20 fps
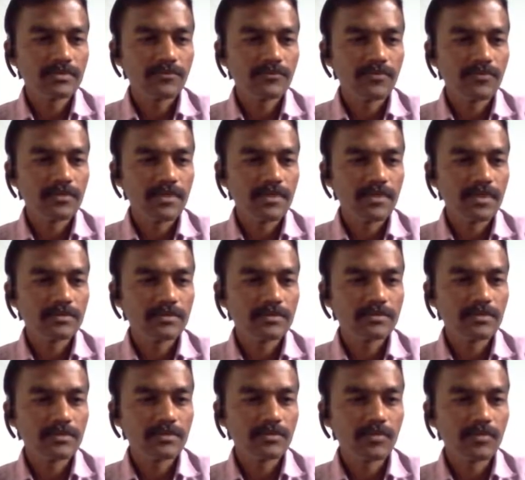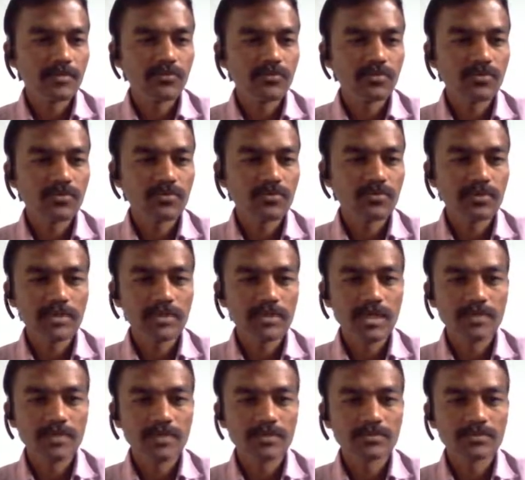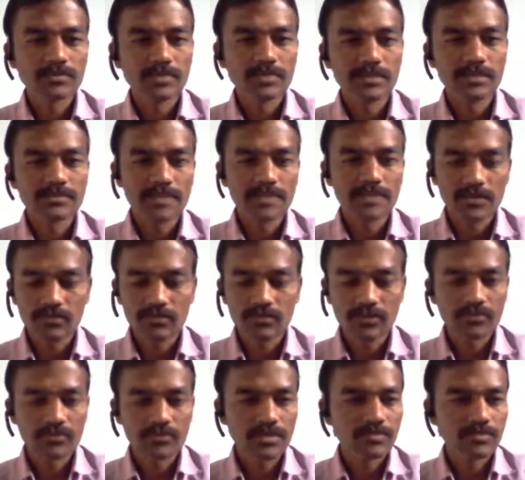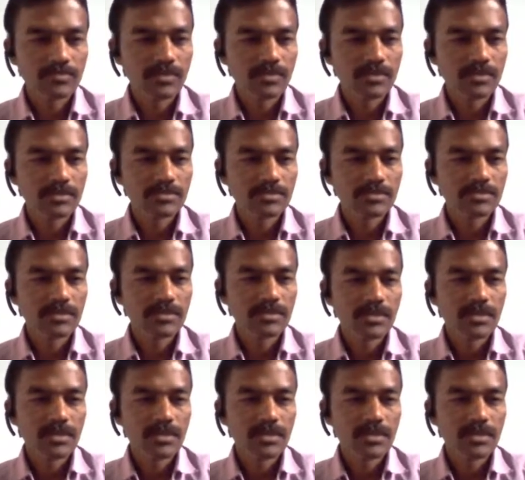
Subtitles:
For that, before doing that means, let's try to give some this